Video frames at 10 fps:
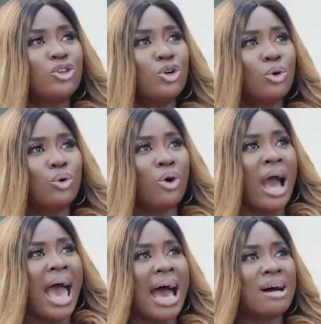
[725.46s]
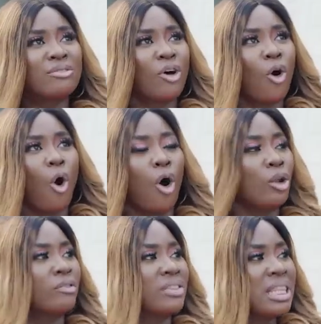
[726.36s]
You have
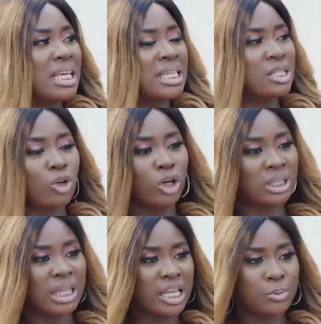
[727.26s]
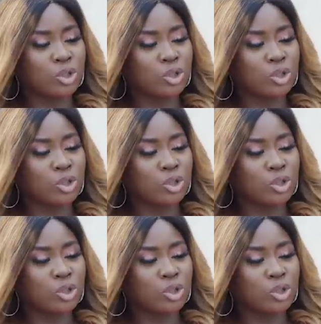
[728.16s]
all of these good things,